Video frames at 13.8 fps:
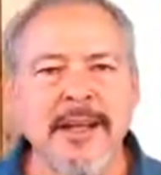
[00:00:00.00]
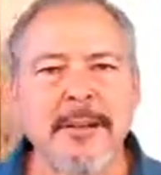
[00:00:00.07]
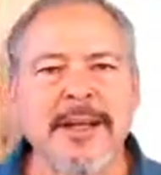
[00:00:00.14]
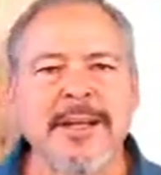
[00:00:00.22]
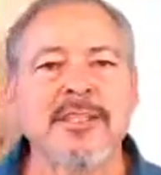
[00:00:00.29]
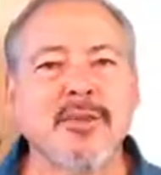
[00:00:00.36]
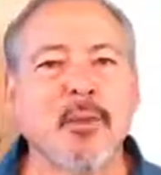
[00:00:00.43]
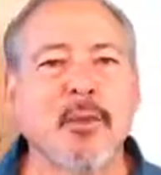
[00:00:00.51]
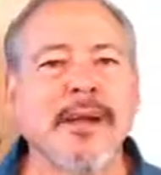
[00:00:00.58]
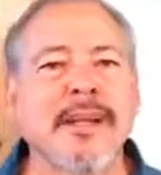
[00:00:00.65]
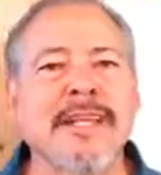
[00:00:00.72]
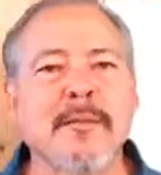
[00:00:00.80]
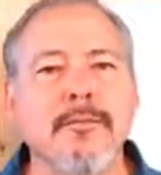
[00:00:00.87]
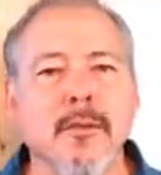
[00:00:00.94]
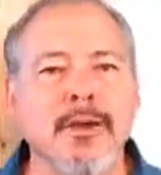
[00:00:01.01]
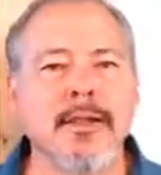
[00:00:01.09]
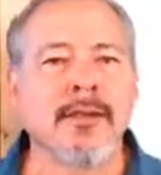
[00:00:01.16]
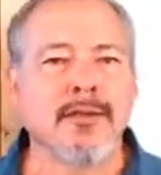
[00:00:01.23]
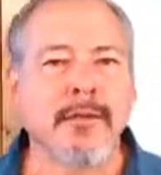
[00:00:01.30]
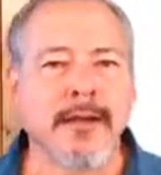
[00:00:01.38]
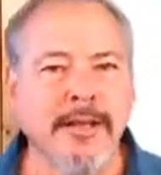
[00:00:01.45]
but is 20 in the morning
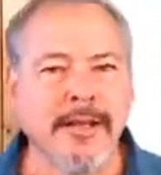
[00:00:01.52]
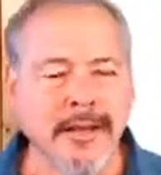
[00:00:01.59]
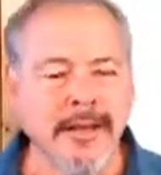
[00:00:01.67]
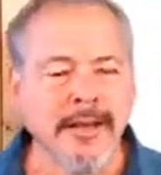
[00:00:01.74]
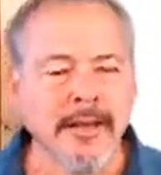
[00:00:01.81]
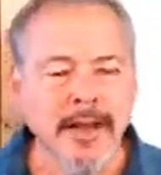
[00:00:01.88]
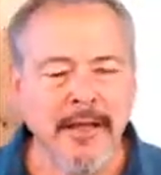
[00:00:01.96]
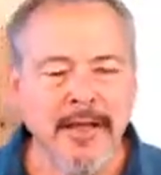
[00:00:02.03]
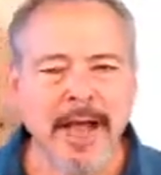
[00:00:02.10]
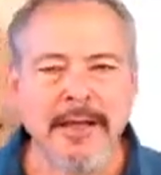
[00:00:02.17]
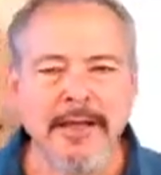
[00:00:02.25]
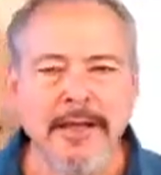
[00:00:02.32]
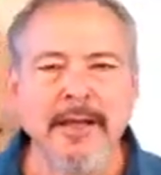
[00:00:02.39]
and 20 in the evening. Now that